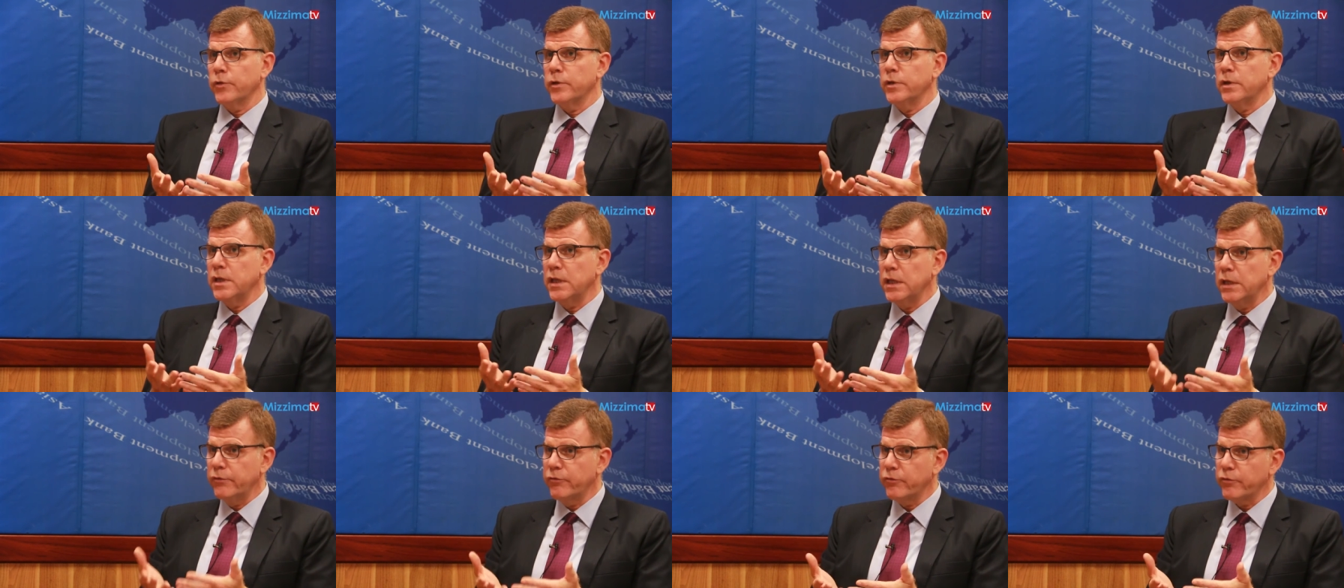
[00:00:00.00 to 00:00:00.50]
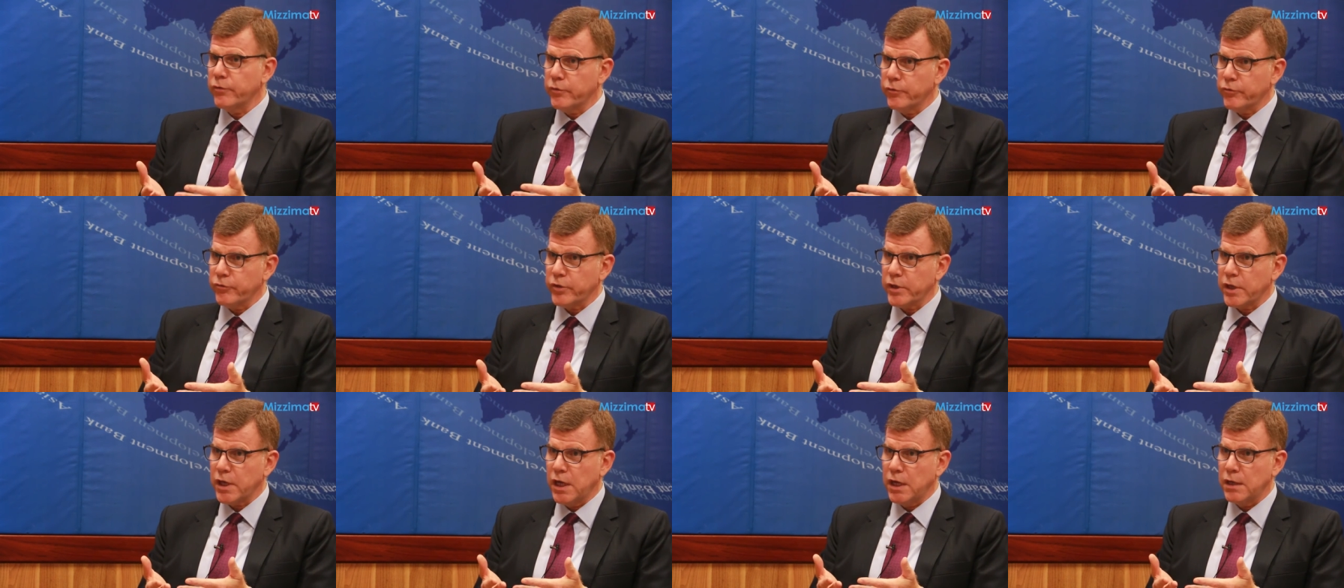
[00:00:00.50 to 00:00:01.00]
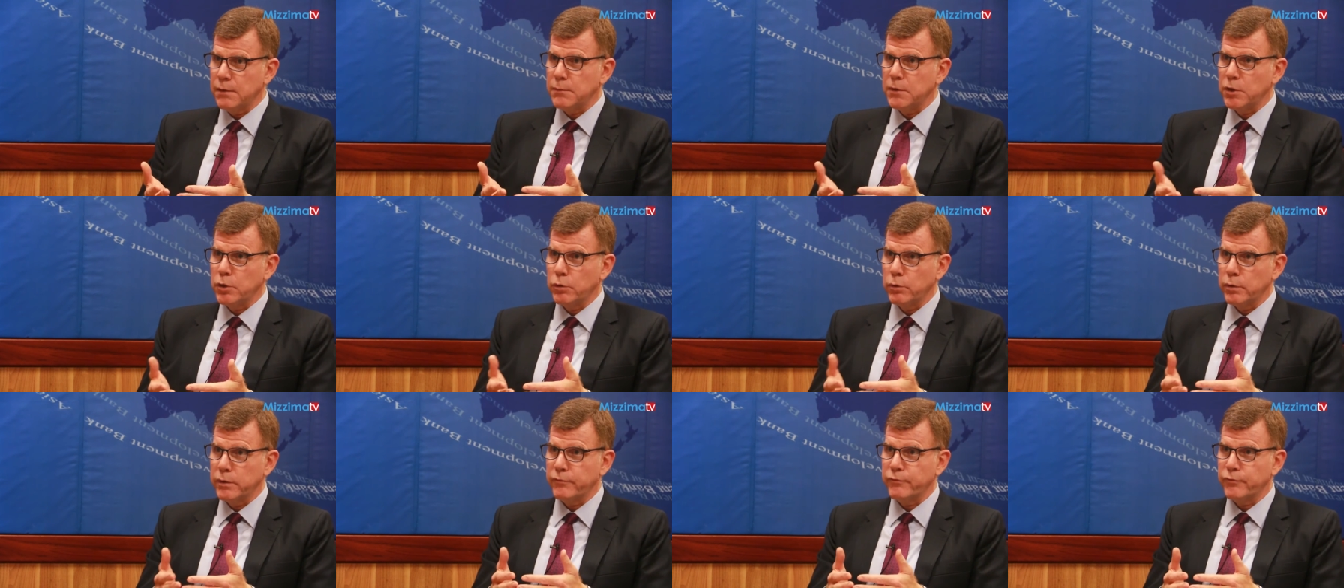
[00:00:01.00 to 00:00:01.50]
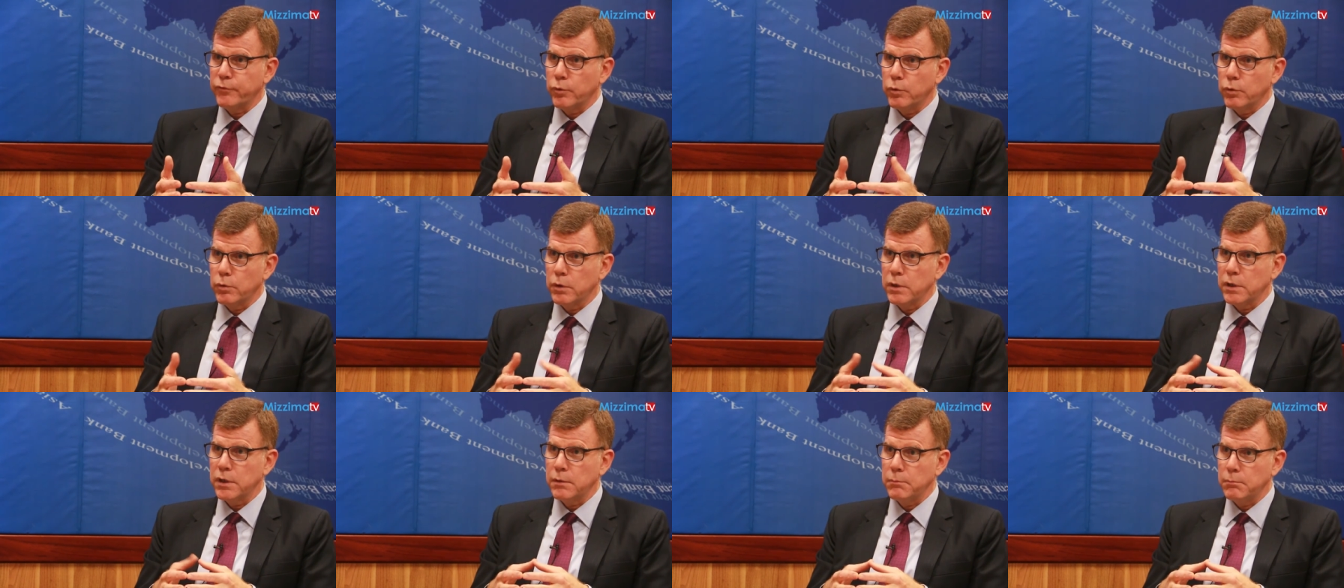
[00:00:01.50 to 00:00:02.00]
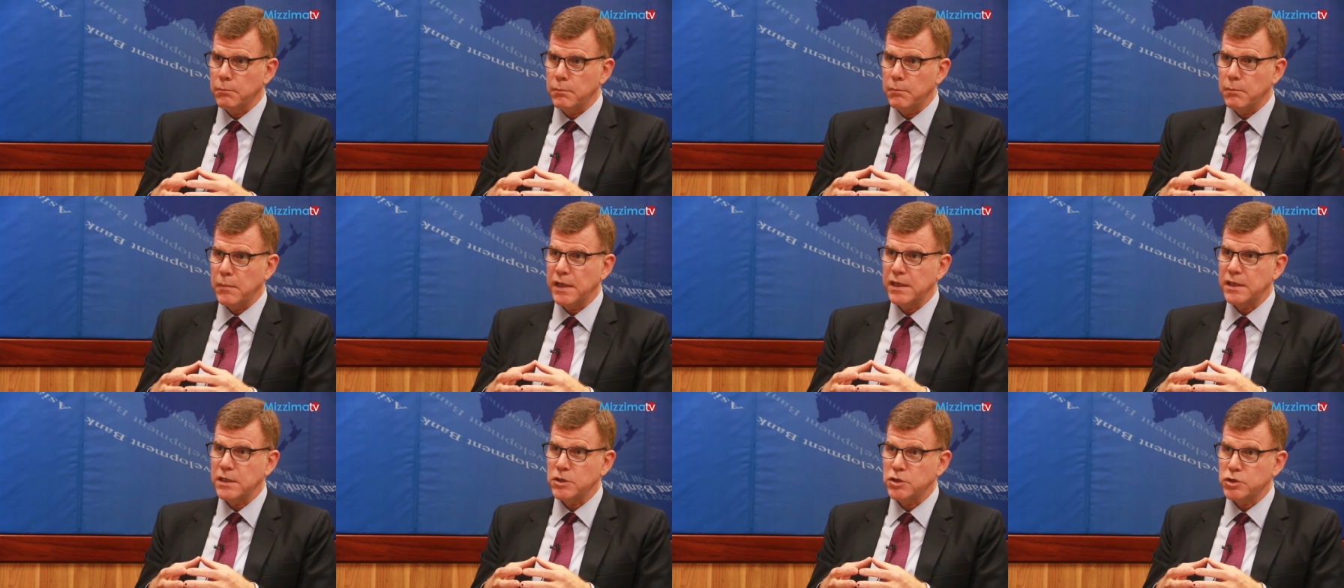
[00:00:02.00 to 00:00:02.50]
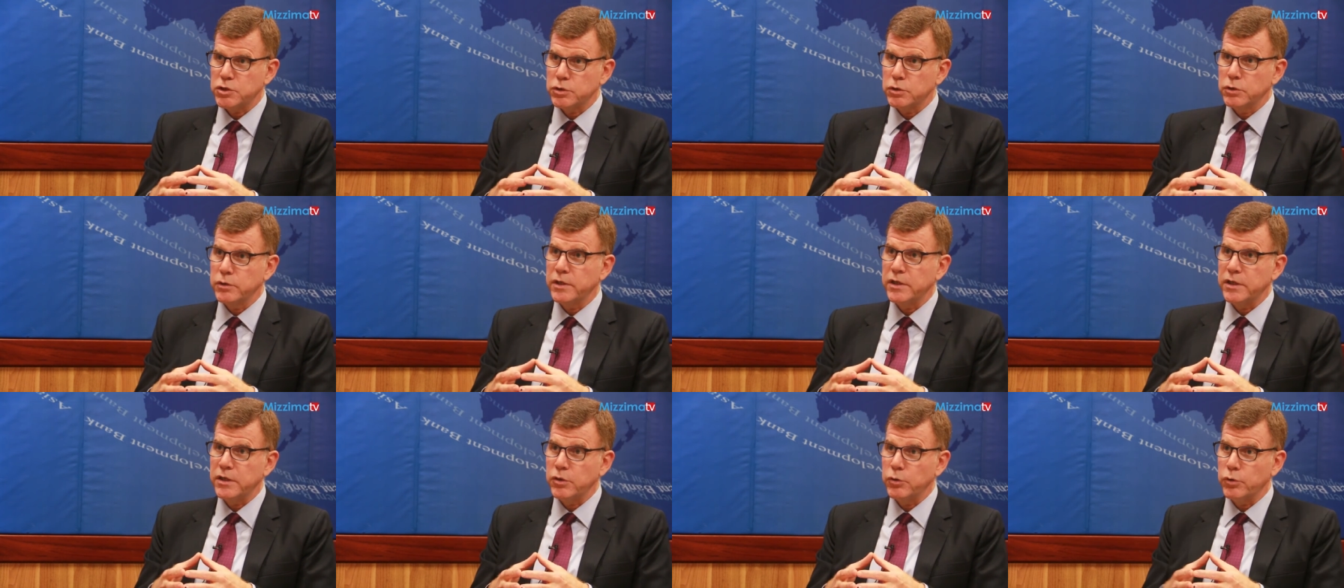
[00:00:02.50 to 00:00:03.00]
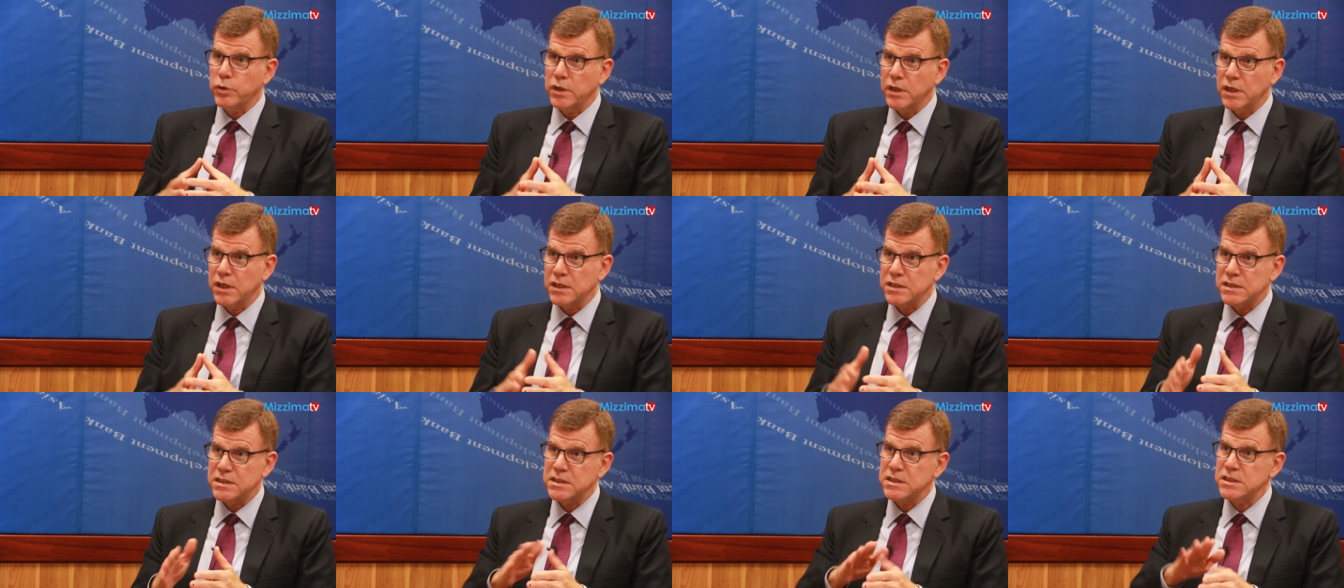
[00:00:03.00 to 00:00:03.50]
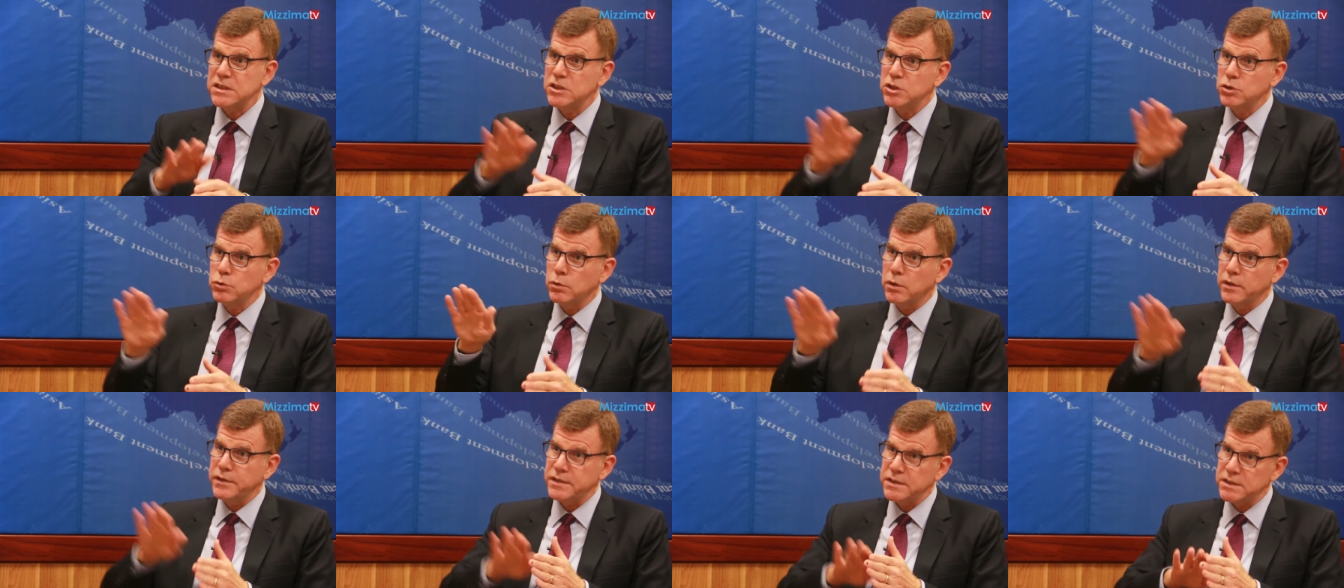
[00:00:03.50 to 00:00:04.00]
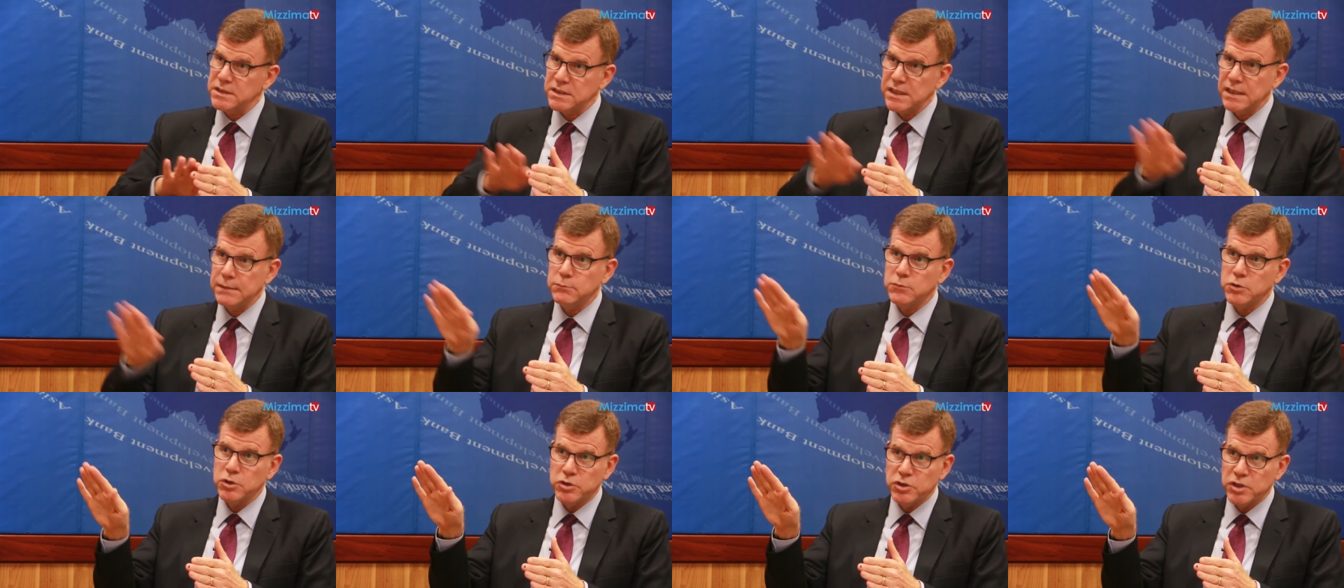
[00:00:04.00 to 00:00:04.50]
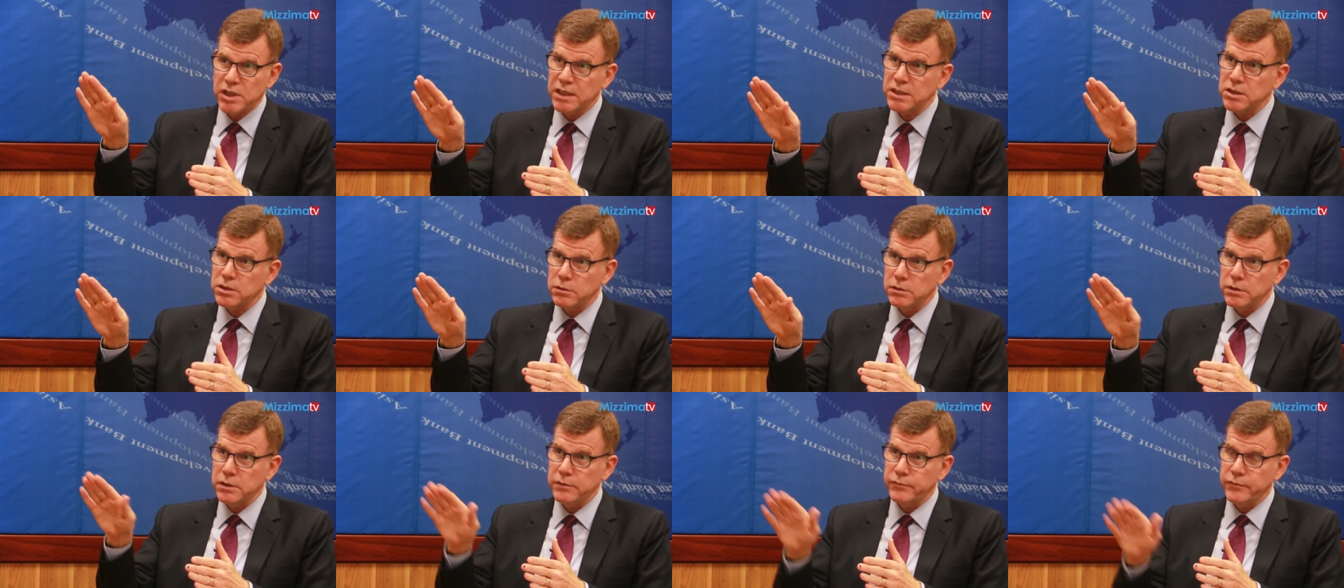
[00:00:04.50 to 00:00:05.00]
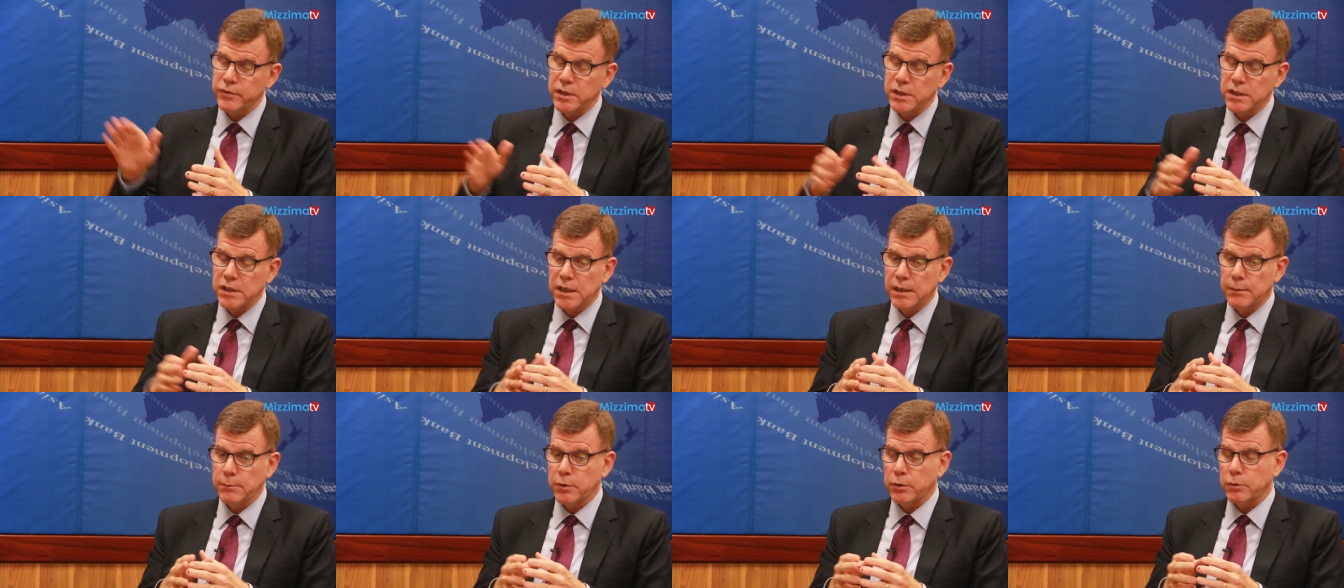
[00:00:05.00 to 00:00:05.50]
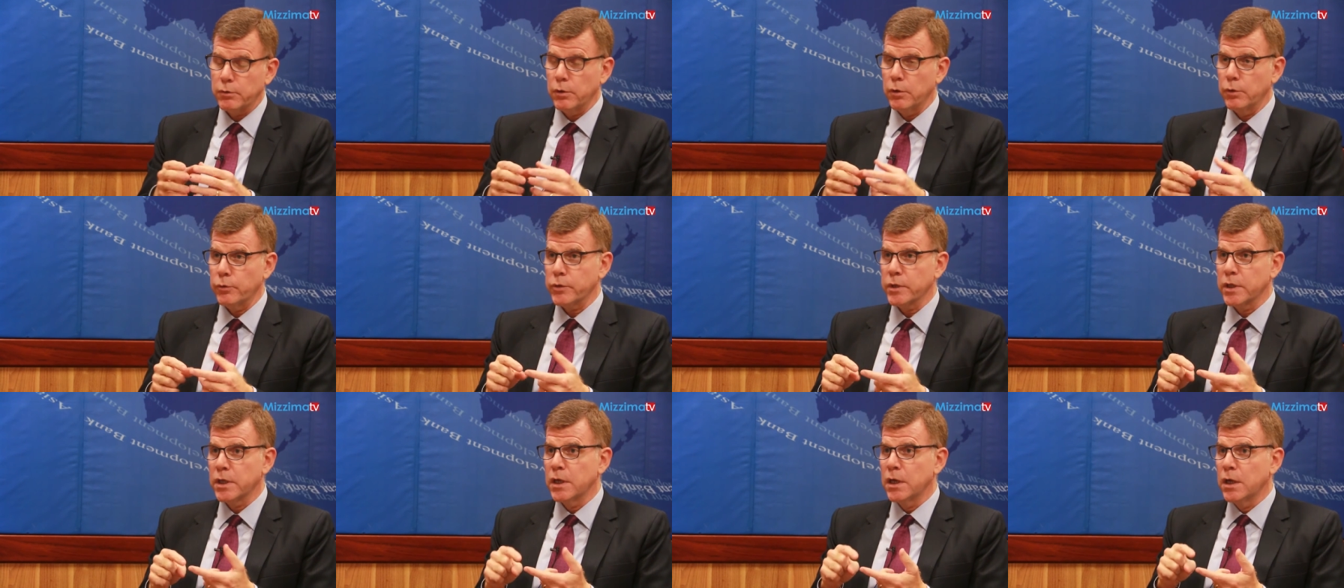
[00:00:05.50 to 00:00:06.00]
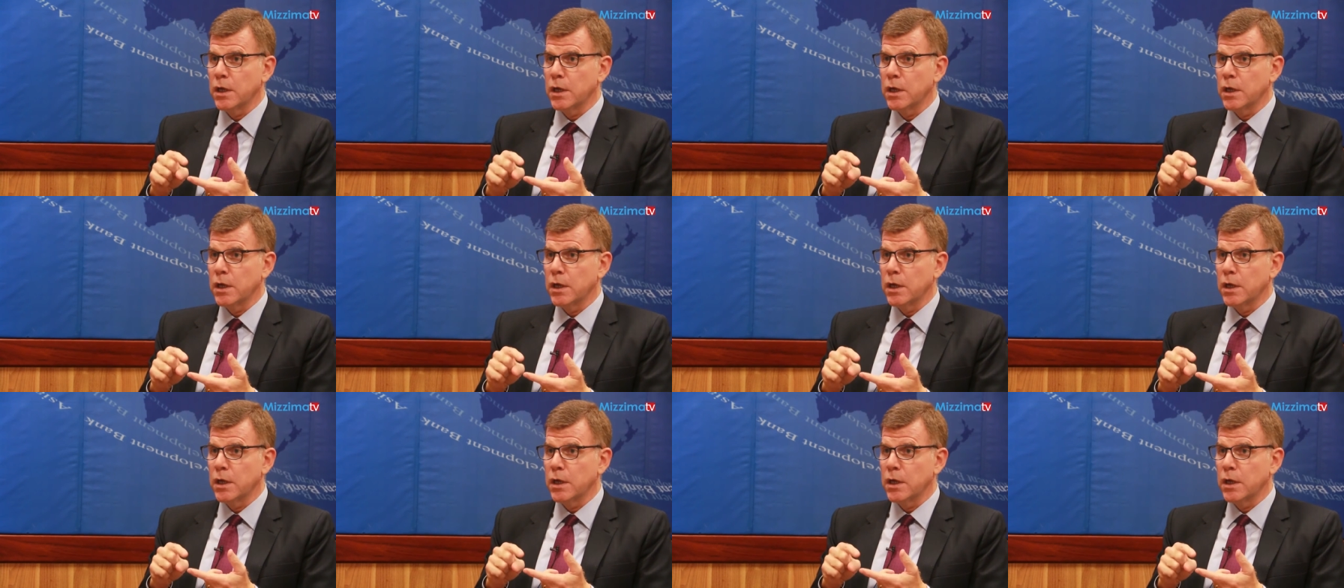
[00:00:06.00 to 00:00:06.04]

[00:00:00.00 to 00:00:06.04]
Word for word: the needs of this economy going forward and making sure that you can continue on the same trajectory of economic growth,